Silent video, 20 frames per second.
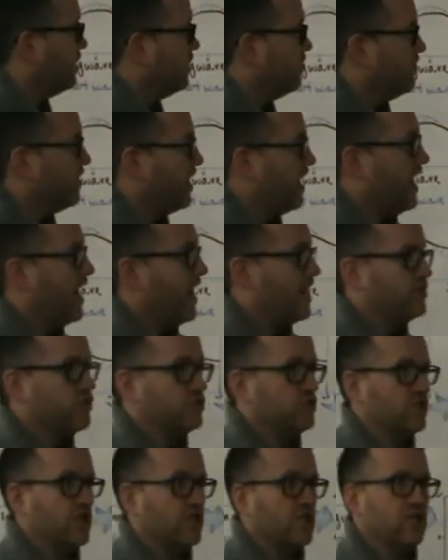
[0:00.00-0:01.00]
that
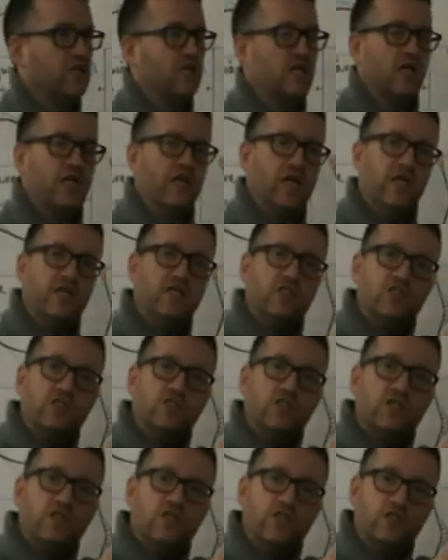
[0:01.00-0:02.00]
energy is
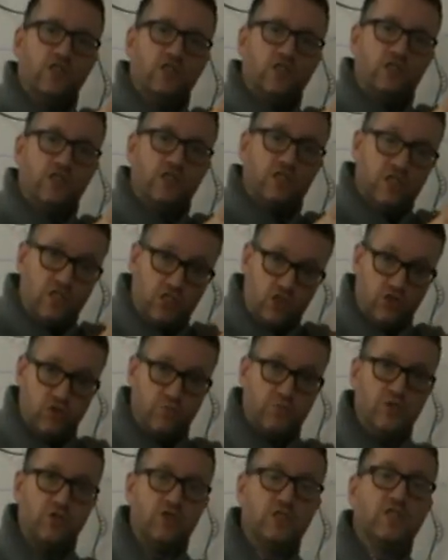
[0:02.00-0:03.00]

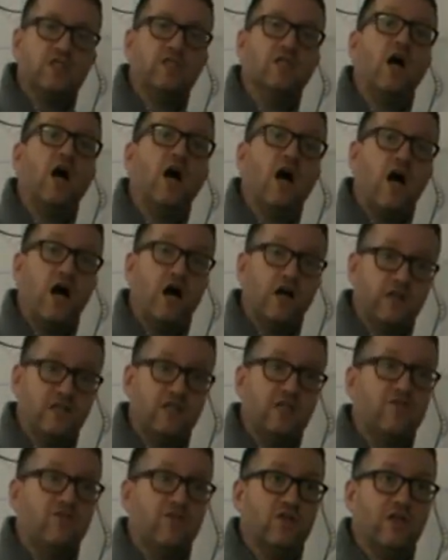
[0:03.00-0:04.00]
distributed
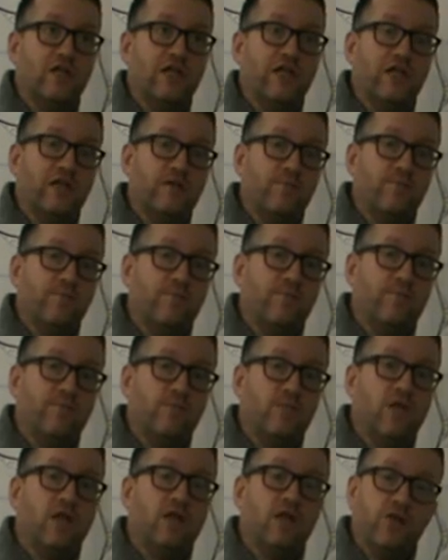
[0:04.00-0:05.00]
unevenly.
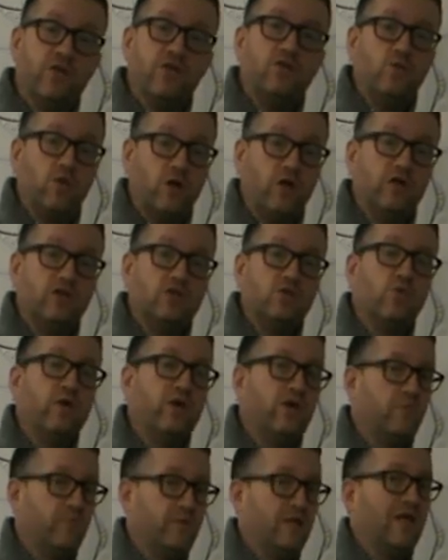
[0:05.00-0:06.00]
In other words, we
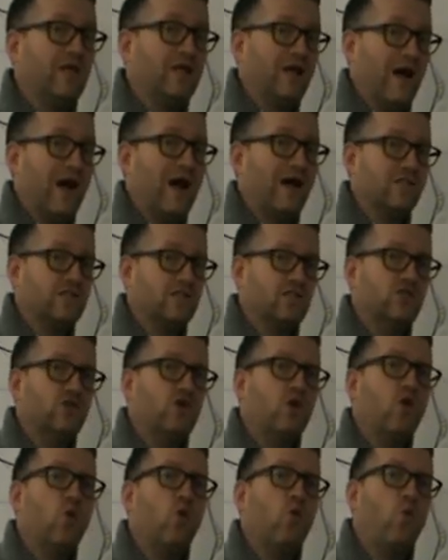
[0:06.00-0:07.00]
are being asked,
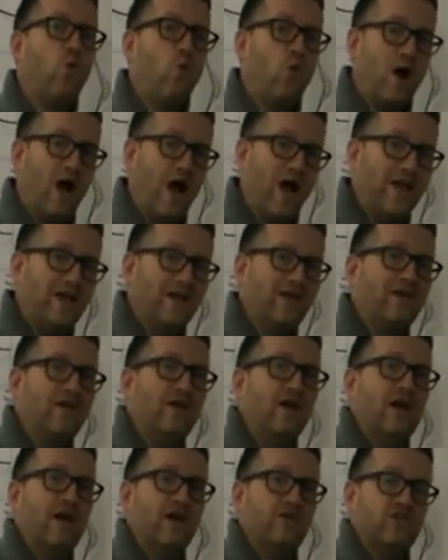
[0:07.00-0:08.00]
why
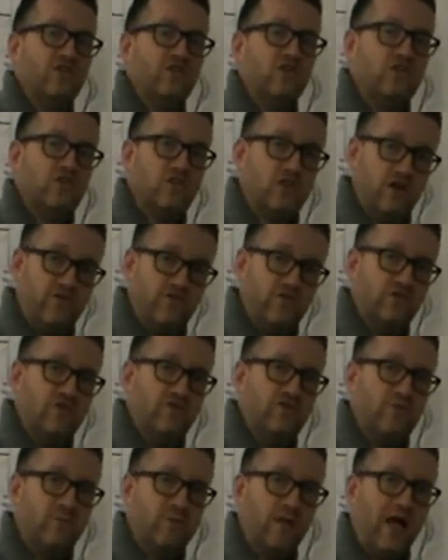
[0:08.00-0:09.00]
has the surface of
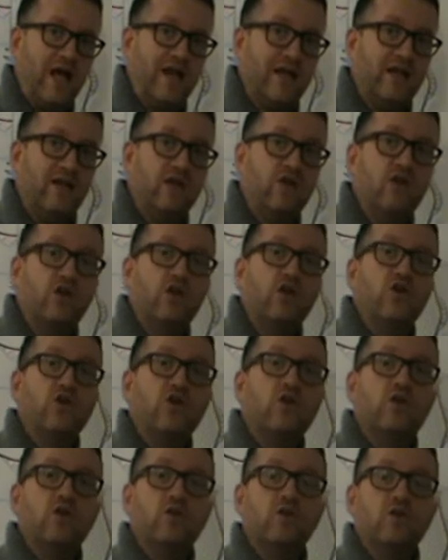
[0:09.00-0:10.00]
the planet
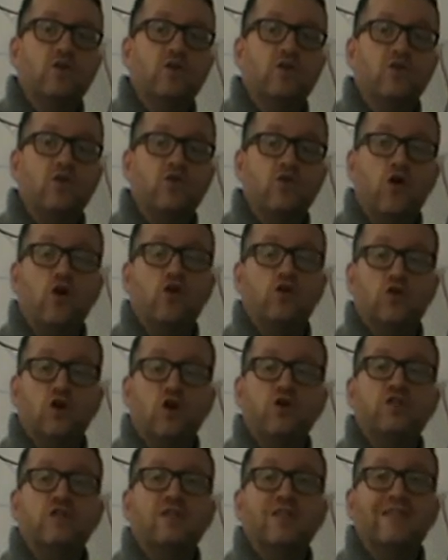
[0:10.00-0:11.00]
not
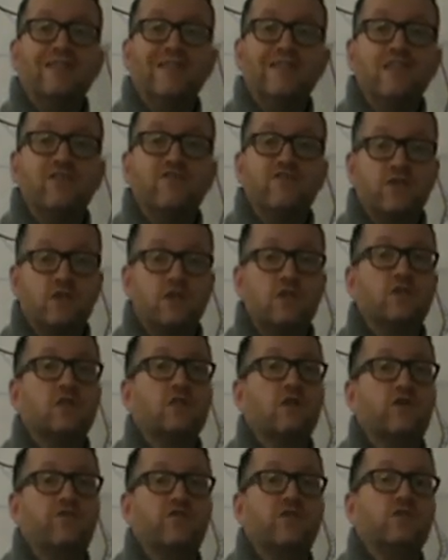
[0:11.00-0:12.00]
got an even
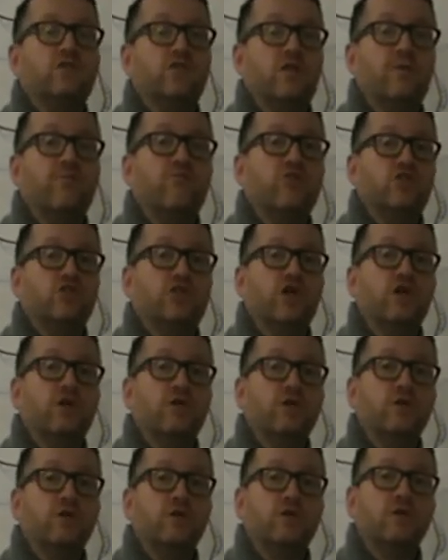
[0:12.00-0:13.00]
surface temperature?
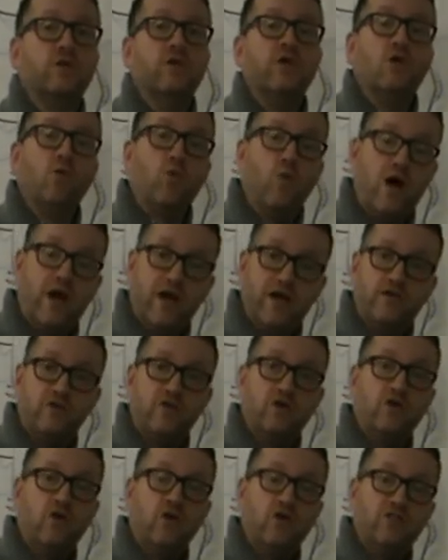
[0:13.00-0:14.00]
Why are
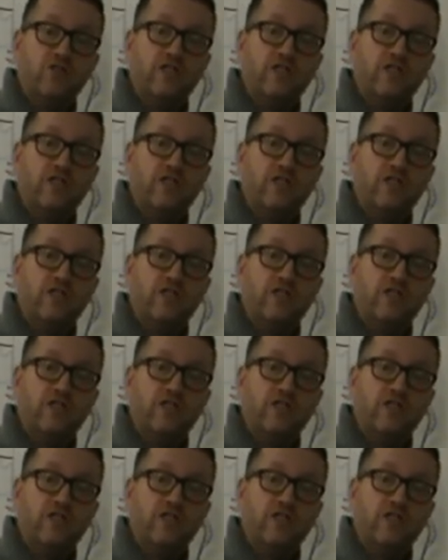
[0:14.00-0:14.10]
there hot